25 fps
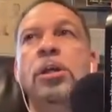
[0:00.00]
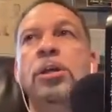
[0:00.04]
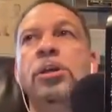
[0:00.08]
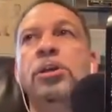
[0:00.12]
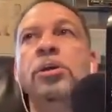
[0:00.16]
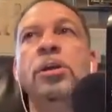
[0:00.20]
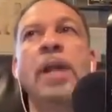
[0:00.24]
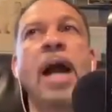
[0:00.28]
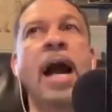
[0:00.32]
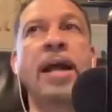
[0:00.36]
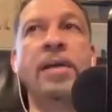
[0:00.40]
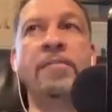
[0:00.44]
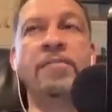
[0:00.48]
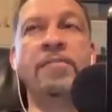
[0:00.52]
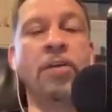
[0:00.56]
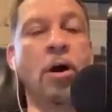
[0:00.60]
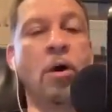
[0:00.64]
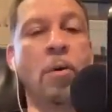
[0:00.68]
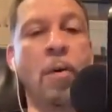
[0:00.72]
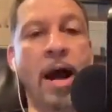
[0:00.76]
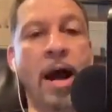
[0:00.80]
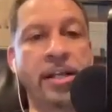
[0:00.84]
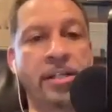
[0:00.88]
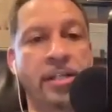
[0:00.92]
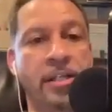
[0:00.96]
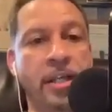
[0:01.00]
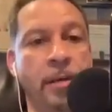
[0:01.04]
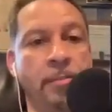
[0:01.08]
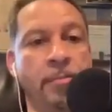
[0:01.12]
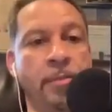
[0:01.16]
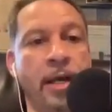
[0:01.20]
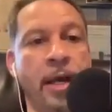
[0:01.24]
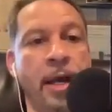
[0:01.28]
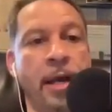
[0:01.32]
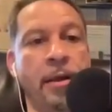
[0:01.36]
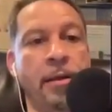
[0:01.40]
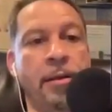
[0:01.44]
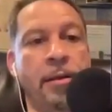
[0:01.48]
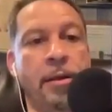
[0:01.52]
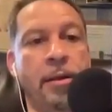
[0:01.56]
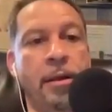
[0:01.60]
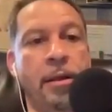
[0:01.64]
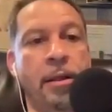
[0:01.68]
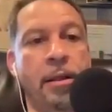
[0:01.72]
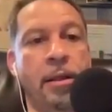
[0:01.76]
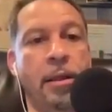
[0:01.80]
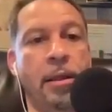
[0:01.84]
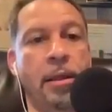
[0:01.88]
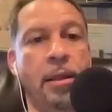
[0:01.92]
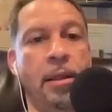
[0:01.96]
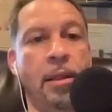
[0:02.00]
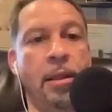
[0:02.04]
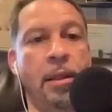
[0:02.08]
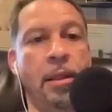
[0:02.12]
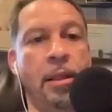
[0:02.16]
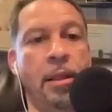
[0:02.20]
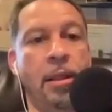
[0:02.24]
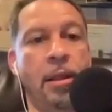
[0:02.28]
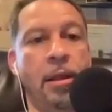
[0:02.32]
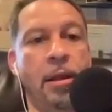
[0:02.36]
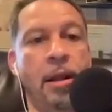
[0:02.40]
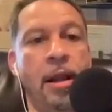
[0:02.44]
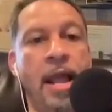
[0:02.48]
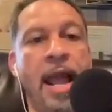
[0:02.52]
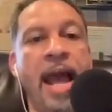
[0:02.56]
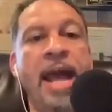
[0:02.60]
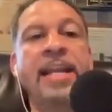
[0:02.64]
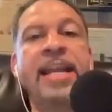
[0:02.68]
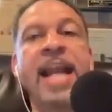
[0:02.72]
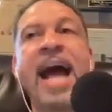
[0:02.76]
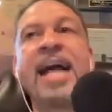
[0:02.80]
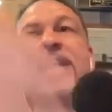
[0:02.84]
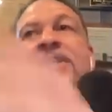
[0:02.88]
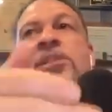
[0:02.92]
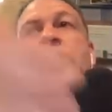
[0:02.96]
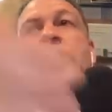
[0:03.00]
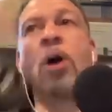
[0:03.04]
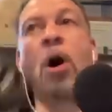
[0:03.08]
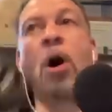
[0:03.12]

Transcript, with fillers: you're not even going to watch the NBA. Right. And that's